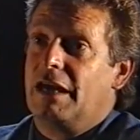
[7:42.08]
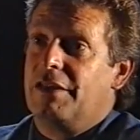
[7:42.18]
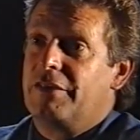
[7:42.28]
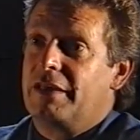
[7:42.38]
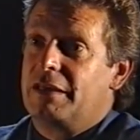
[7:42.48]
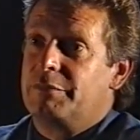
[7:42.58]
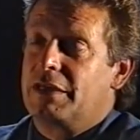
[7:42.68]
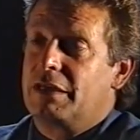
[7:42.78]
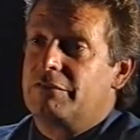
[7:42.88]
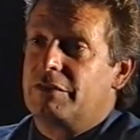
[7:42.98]
and they
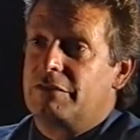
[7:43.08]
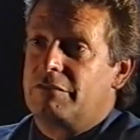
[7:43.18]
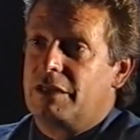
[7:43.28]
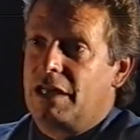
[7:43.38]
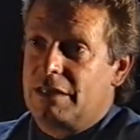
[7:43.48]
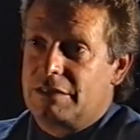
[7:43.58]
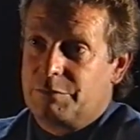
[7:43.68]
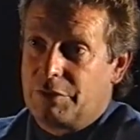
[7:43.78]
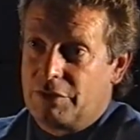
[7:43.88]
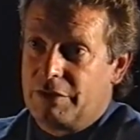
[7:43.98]
became very reliant
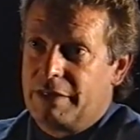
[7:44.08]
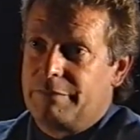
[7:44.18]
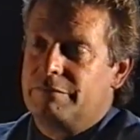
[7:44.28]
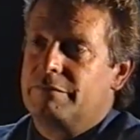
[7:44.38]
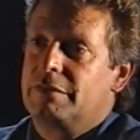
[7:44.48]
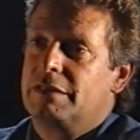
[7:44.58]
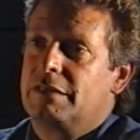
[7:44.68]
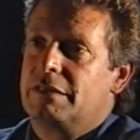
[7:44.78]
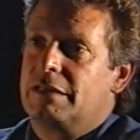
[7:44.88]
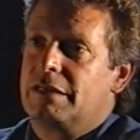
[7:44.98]
upon him.
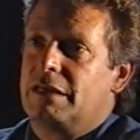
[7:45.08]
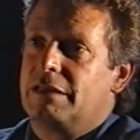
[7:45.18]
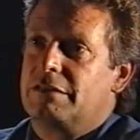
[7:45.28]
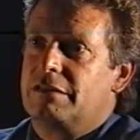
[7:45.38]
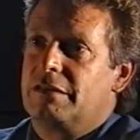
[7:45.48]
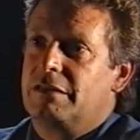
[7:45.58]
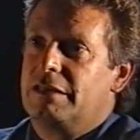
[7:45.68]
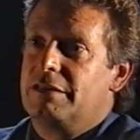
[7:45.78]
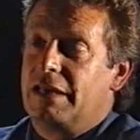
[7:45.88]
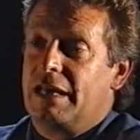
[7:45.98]
And
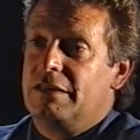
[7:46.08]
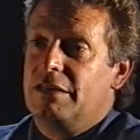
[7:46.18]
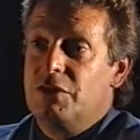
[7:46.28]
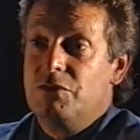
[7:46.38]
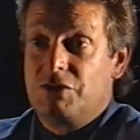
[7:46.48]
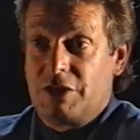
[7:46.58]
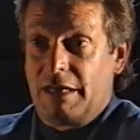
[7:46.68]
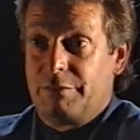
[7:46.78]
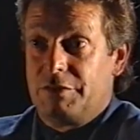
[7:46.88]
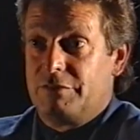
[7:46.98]
in the end, no
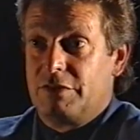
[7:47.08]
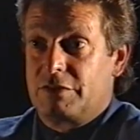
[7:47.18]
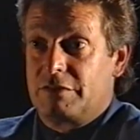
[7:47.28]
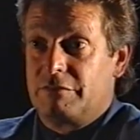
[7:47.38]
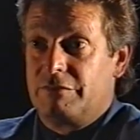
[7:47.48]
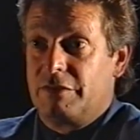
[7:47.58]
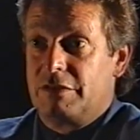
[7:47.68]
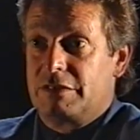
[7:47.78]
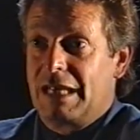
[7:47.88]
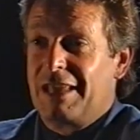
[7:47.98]
chairman of Nottingham
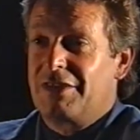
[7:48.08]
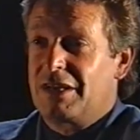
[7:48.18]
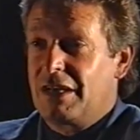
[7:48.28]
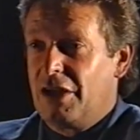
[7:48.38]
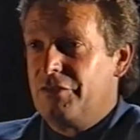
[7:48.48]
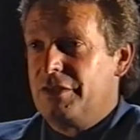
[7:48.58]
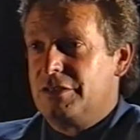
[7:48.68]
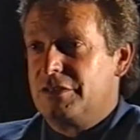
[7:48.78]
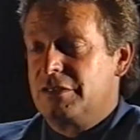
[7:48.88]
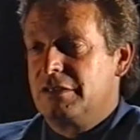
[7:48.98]
Forest had the
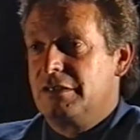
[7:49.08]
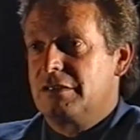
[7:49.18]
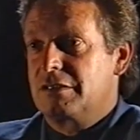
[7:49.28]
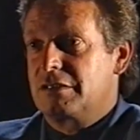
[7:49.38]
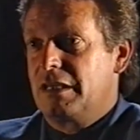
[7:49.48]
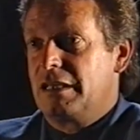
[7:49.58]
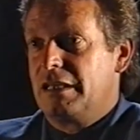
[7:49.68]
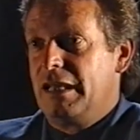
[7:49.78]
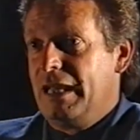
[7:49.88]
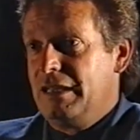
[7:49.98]
courage to
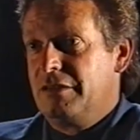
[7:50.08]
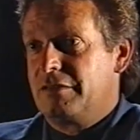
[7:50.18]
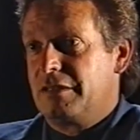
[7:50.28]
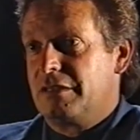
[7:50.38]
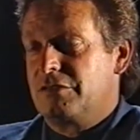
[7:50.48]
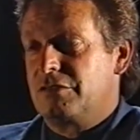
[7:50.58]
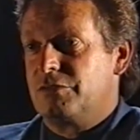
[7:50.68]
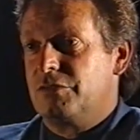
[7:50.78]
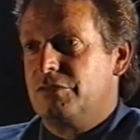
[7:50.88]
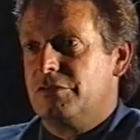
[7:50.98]
say anything
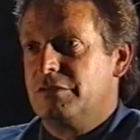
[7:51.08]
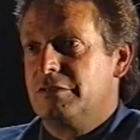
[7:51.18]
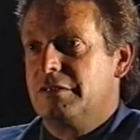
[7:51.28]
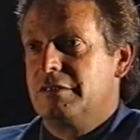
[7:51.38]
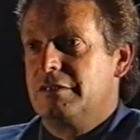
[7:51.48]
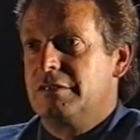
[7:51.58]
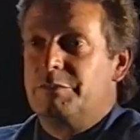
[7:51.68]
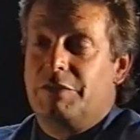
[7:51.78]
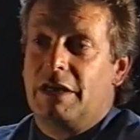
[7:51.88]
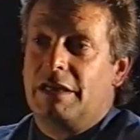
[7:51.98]
untoward to
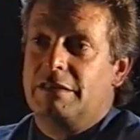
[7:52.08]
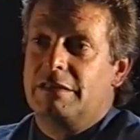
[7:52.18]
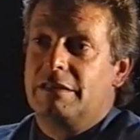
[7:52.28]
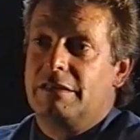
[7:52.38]
Brian.